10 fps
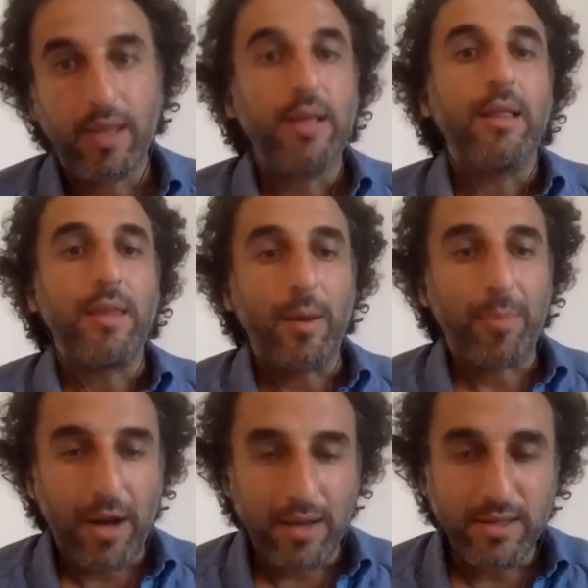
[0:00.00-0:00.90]
The
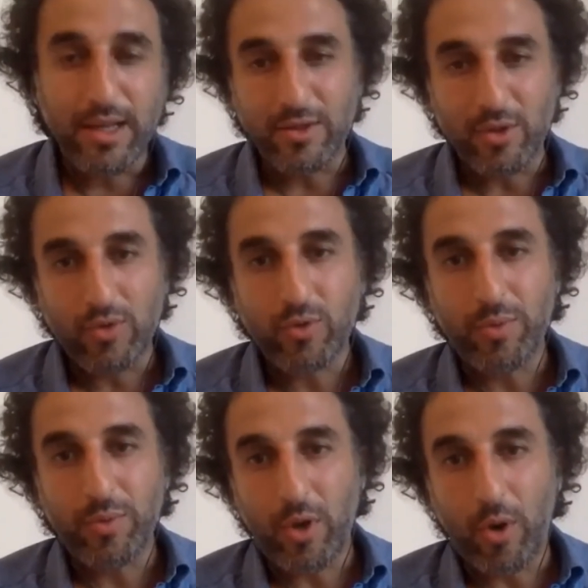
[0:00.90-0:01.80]
uprising has also
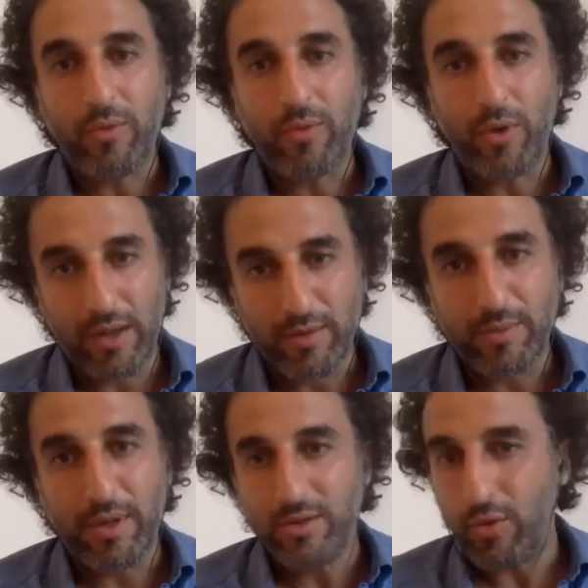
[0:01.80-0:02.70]
been going for 11
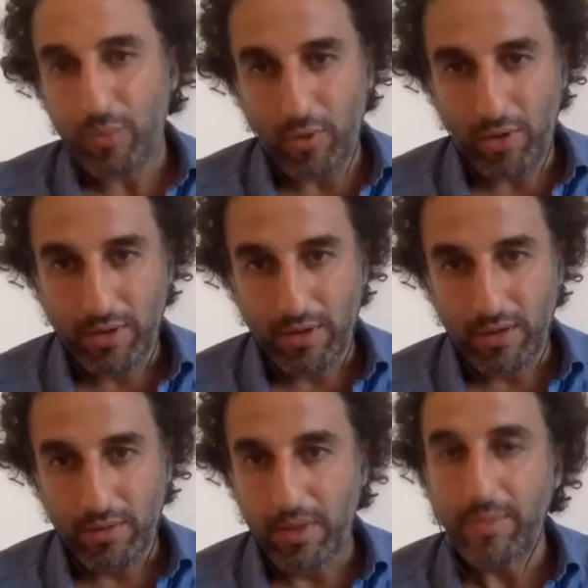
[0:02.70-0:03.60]
months or more,
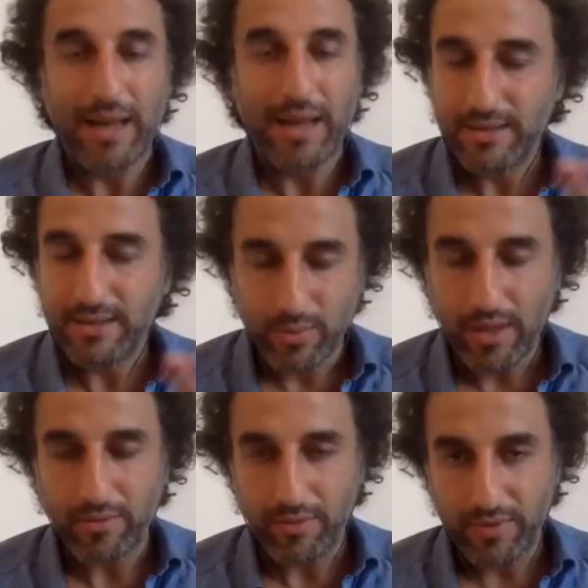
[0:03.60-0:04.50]
maybe less,
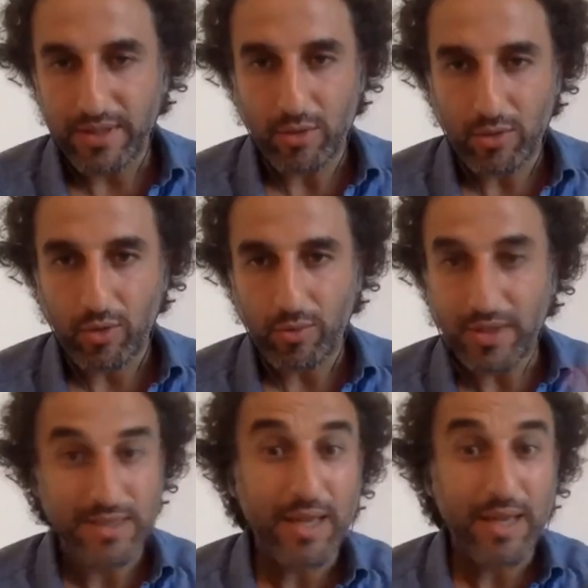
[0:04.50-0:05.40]
whatever, since October, the
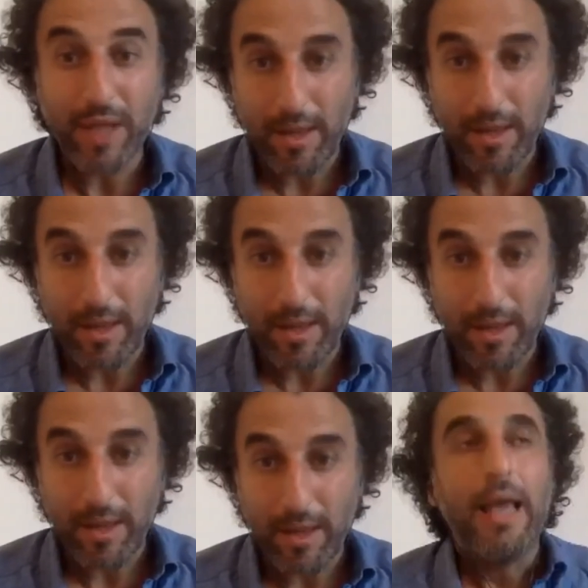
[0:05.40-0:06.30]
same time period.
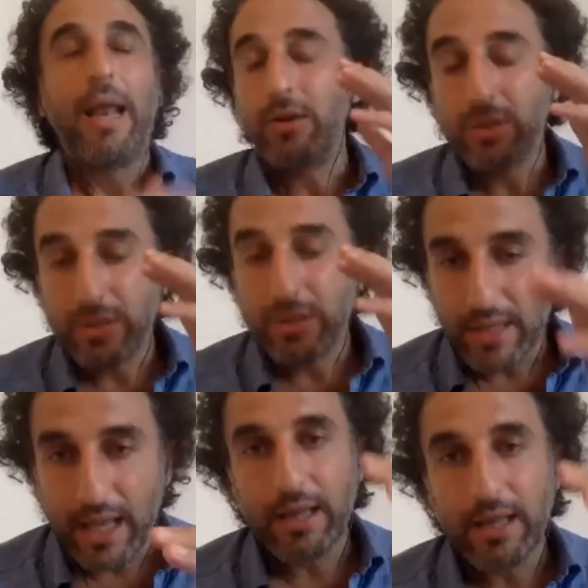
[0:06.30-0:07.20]
And I
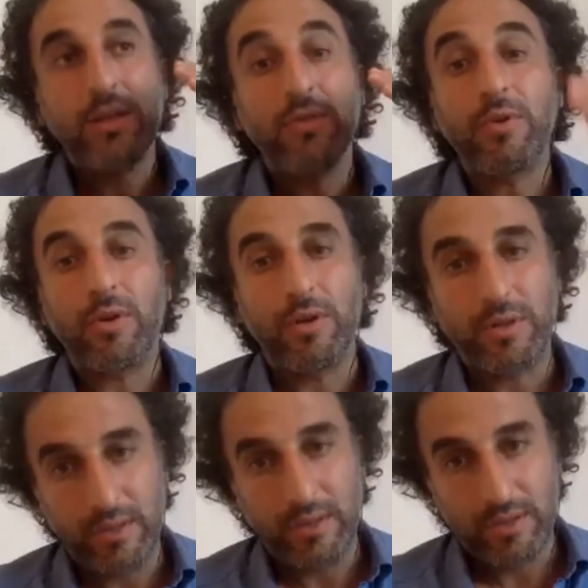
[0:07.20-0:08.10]
understand the
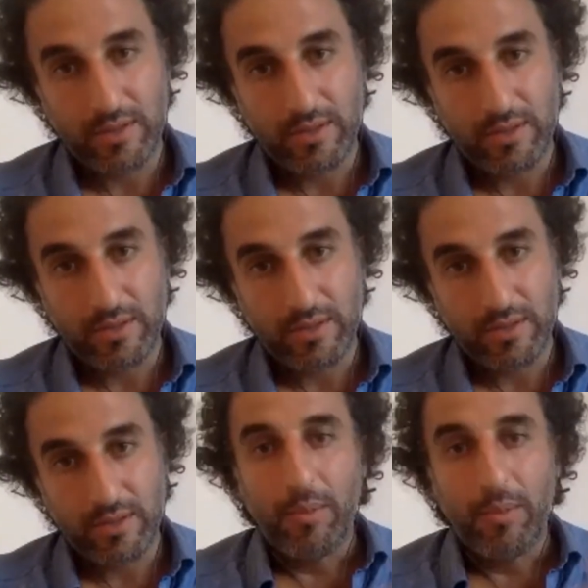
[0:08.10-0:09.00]
difficulties.
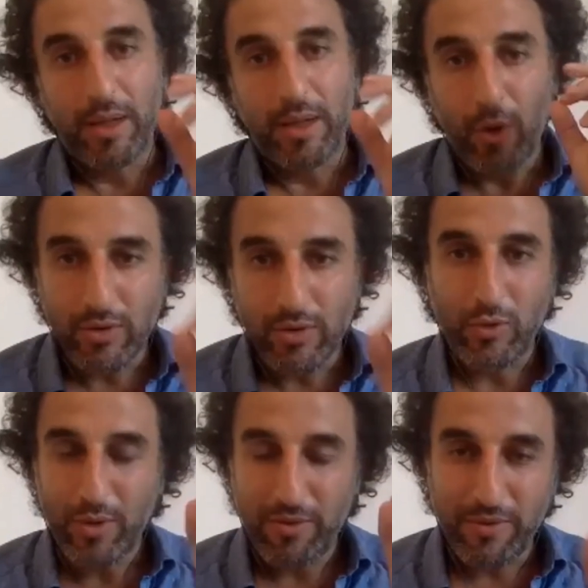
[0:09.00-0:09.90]
But also, to
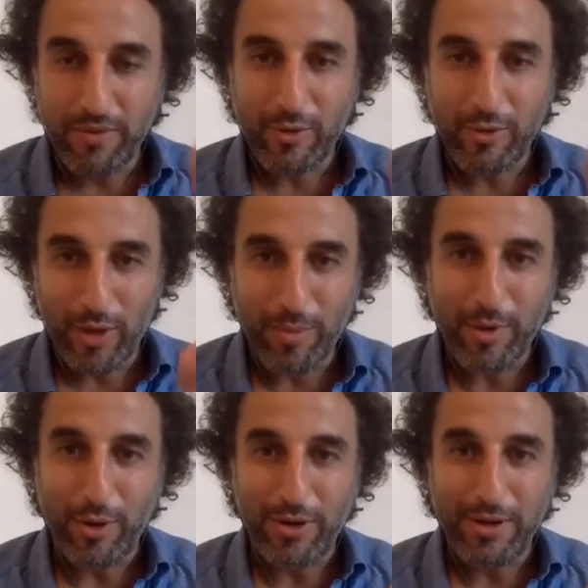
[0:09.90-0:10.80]
be fair to
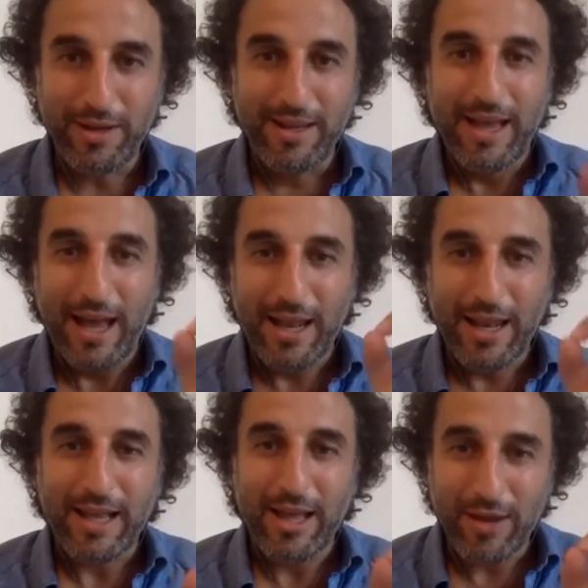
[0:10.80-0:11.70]
Lebanon,
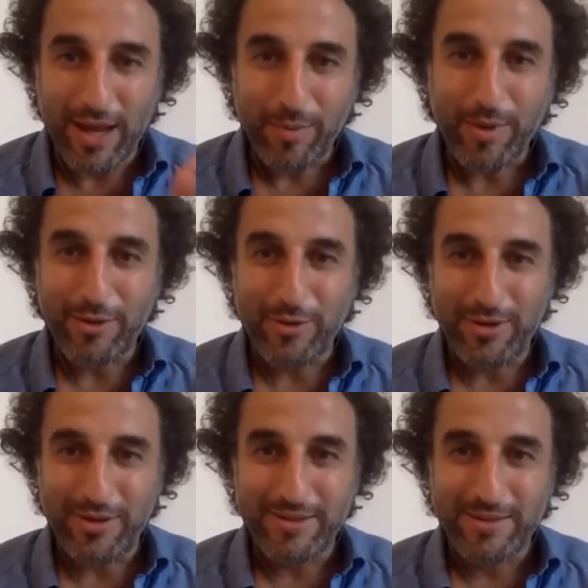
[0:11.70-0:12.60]
unlike other Arab
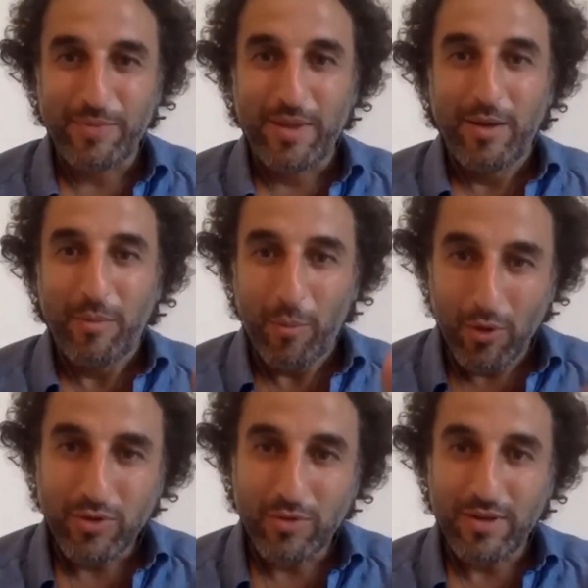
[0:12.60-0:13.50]
countries,
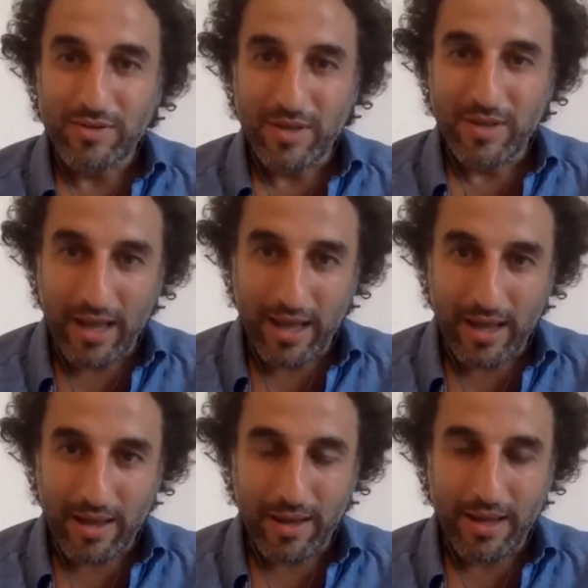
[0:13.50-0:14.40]
most of these
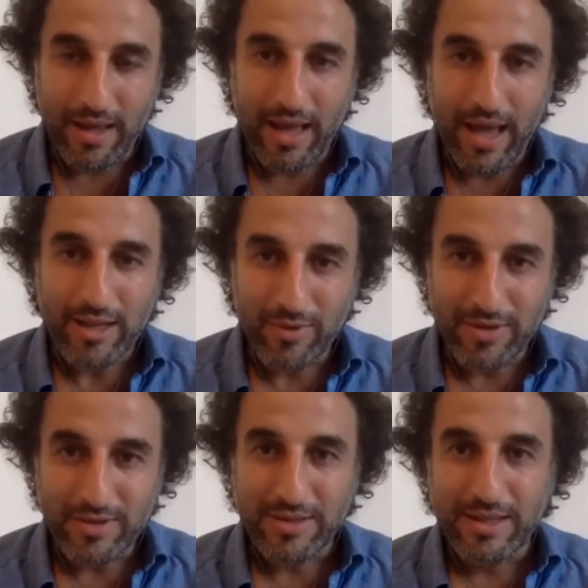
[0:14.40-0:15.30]
activists,